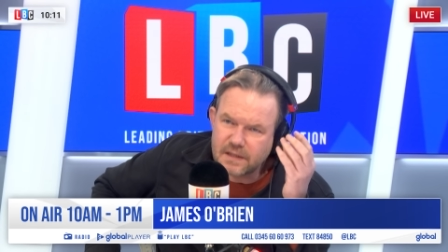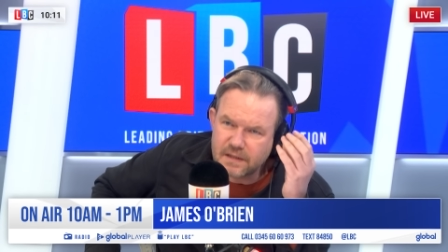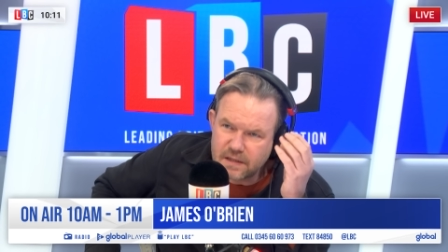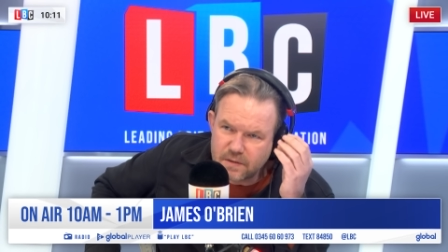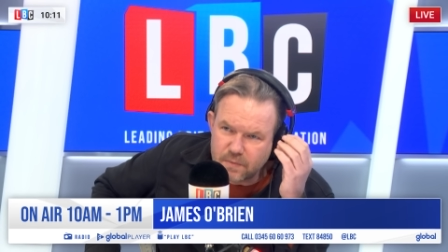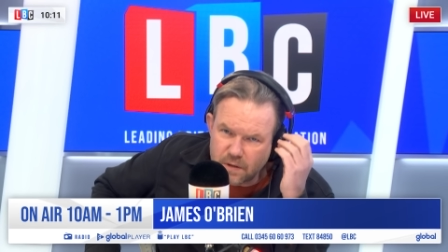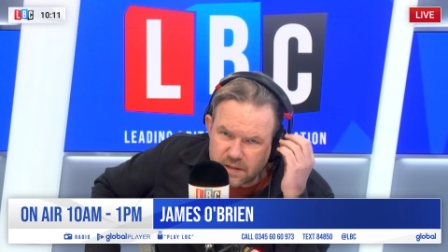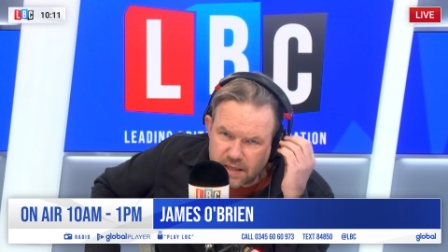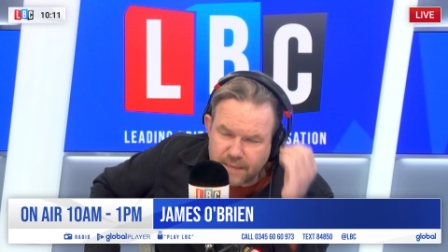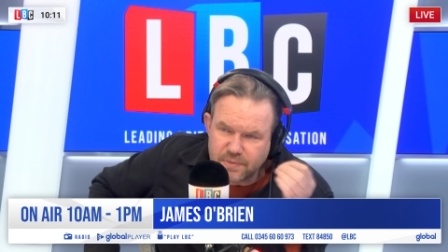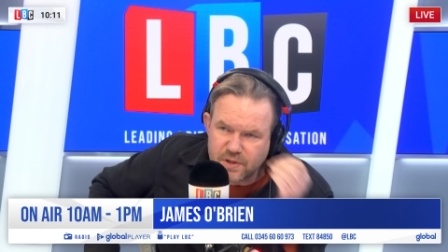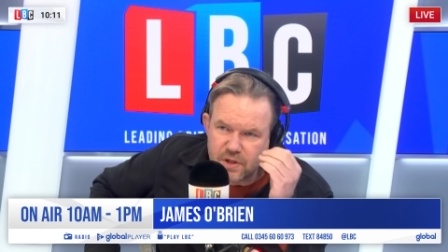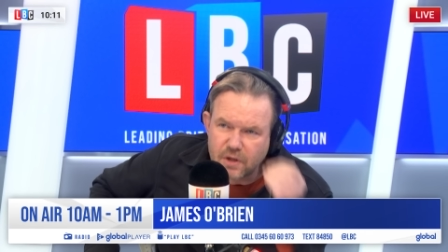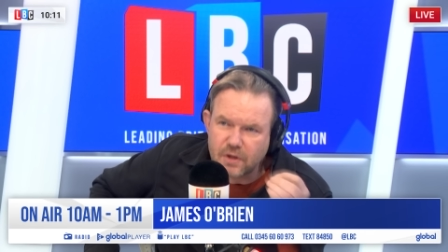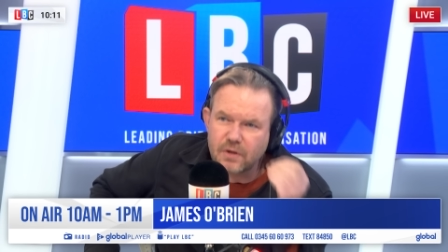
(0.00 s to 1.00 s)
And this was
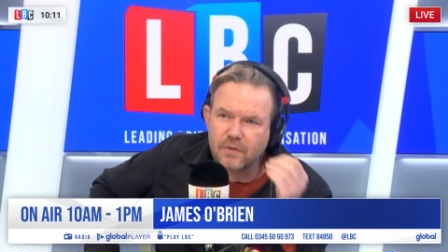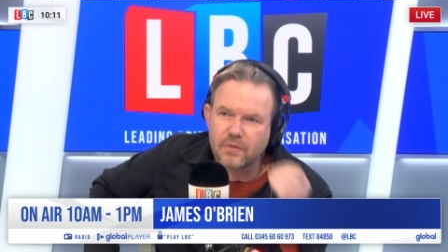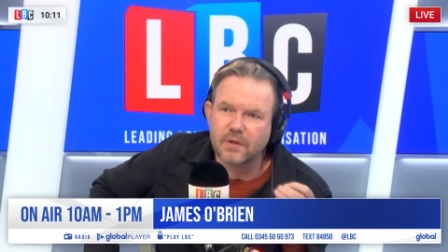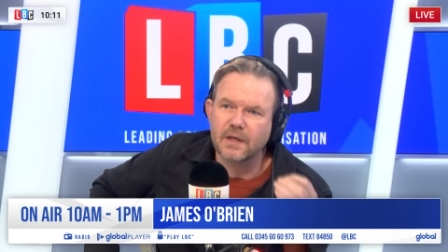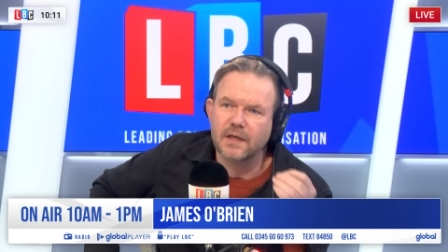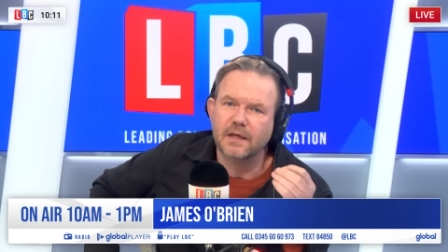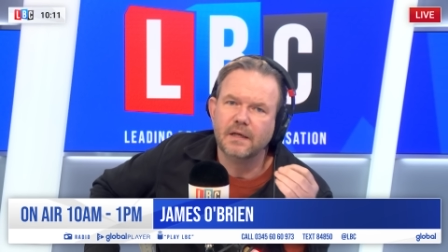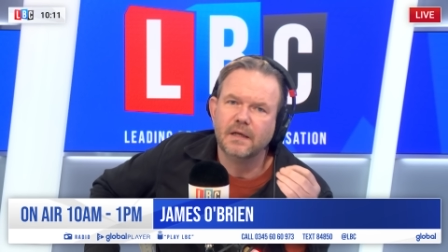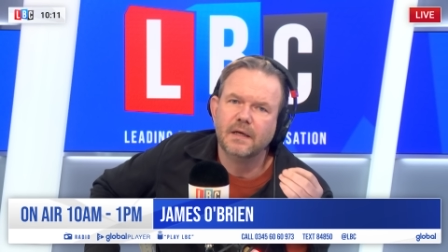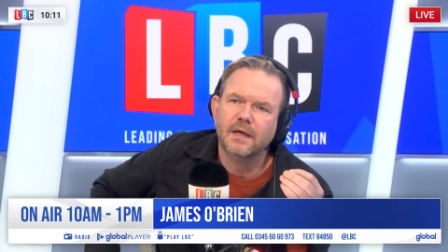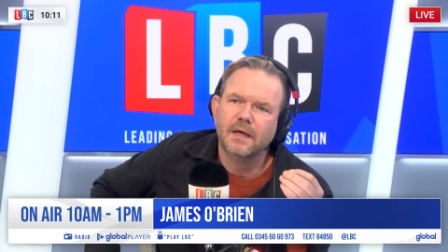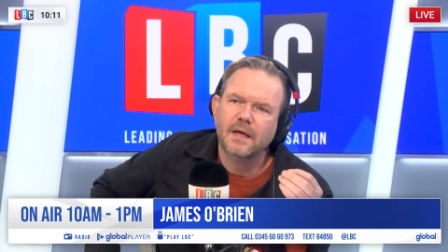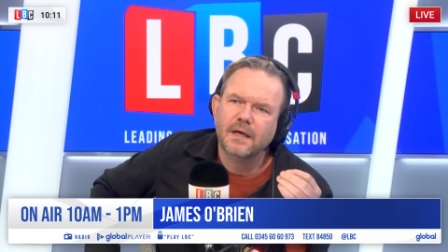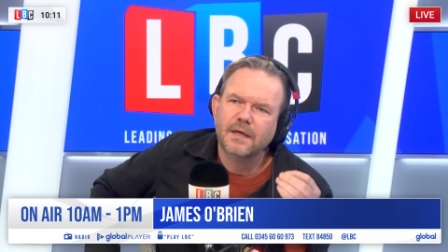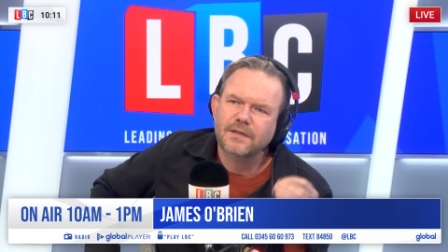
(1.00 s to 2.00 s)
absolutely,
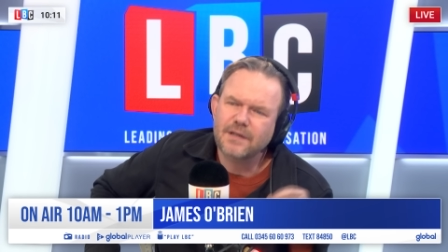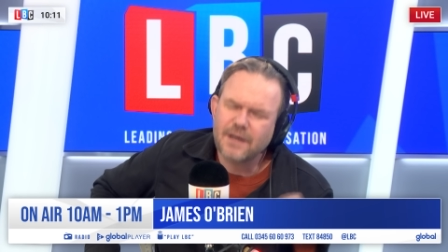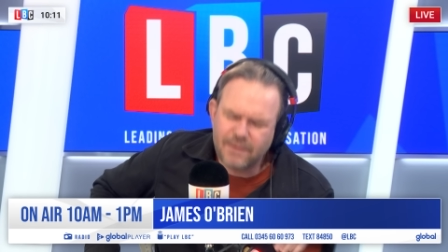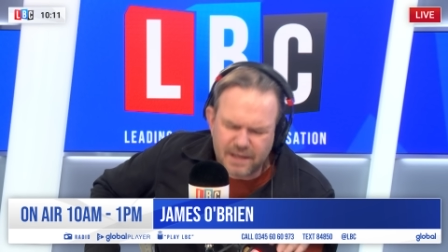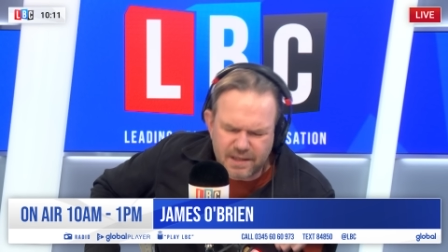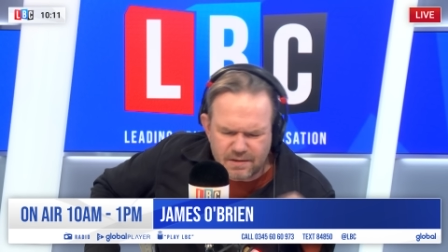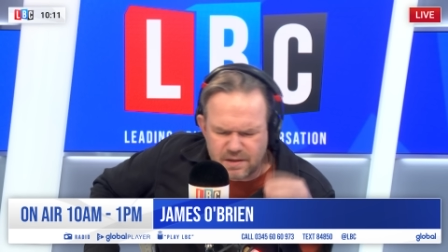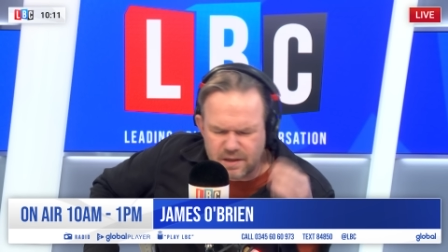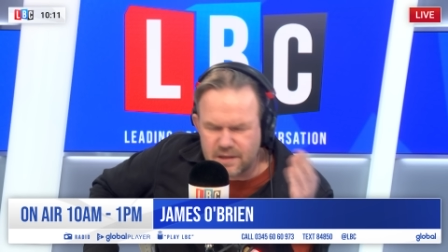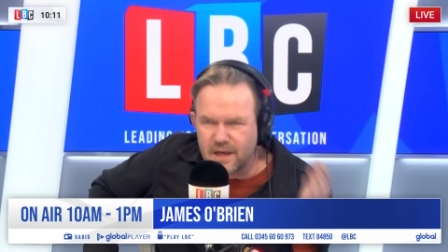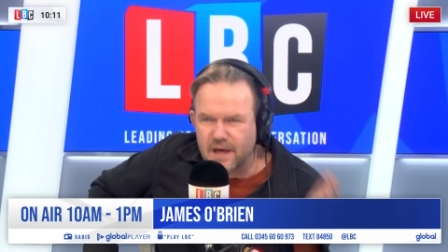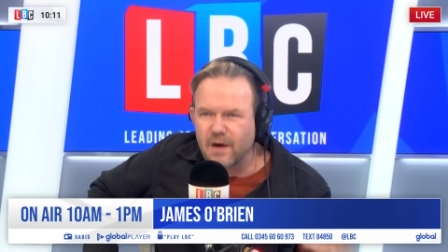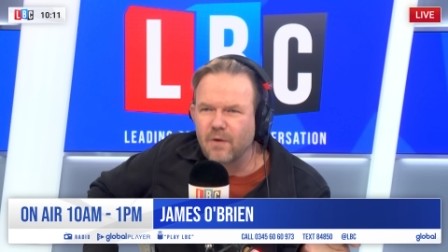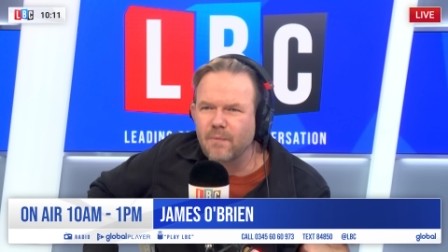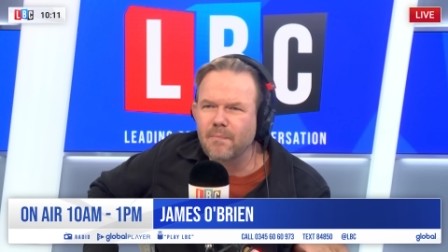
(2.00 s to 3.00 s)
do you know? I used to
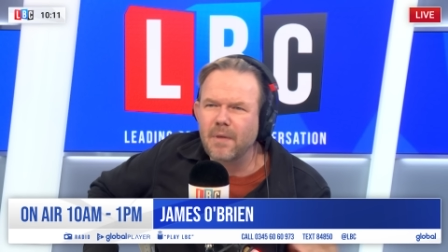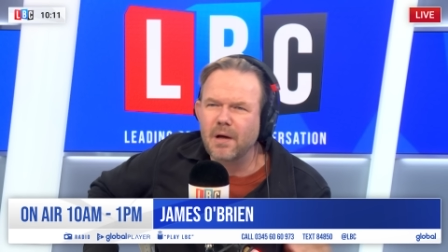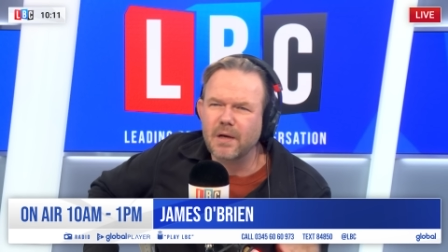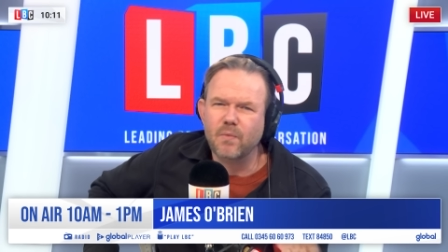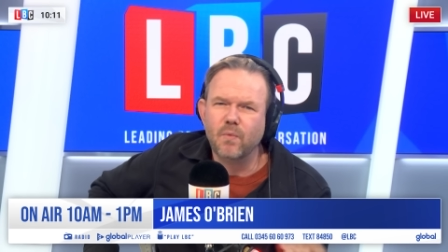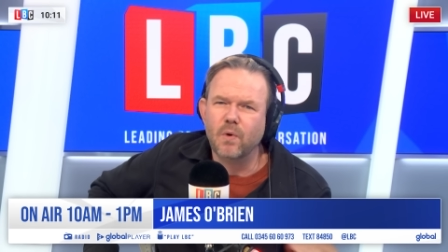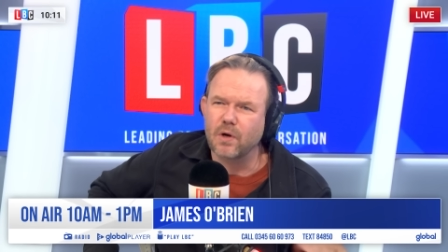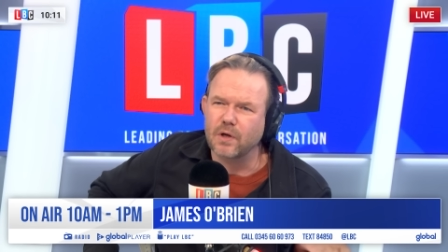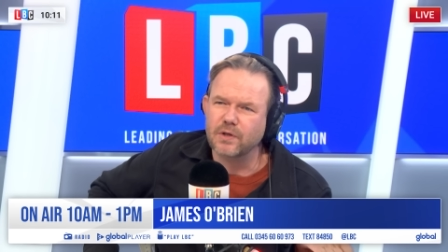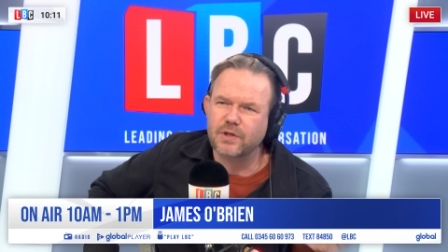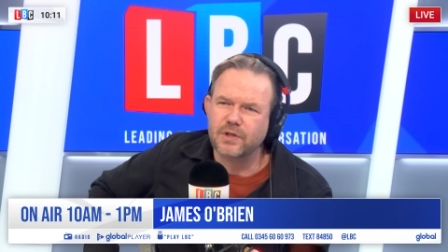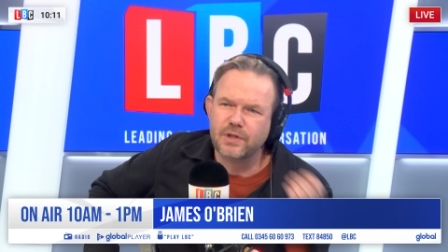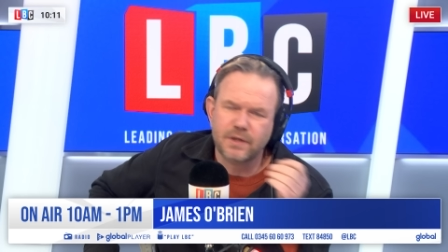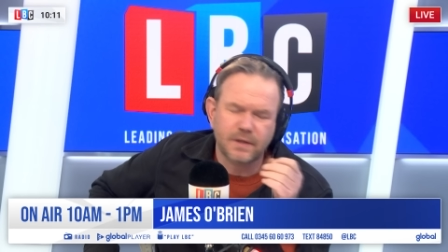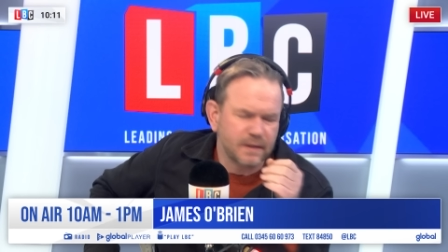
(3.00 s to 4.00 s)
say on my
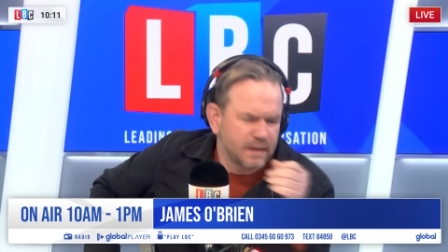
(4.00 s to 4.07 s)
watch.